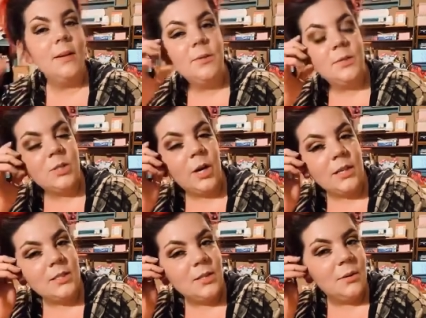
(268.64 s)
I was
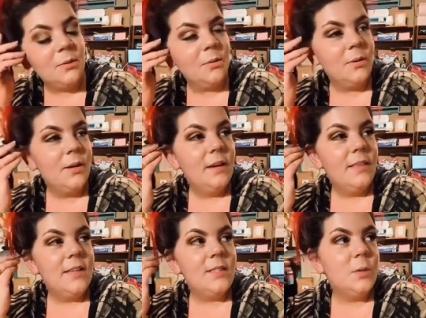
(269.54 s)
talking to
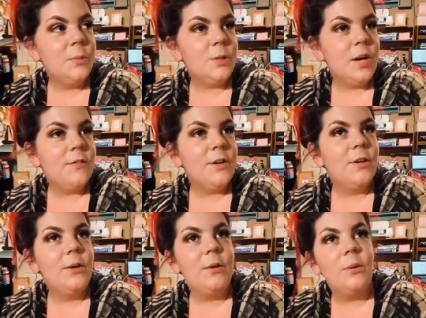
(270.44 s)
this Uber driver
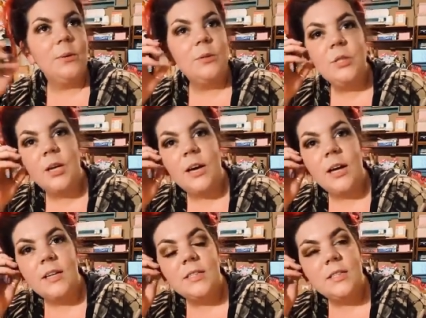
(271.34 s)
who took
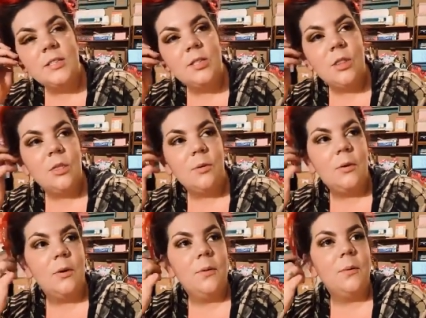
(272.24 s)
us
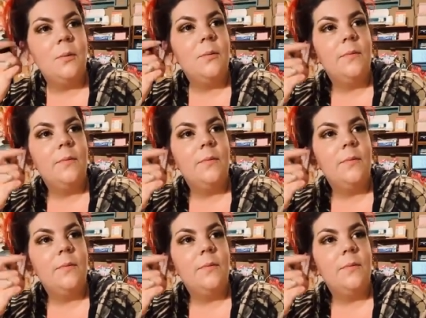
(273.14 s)
through,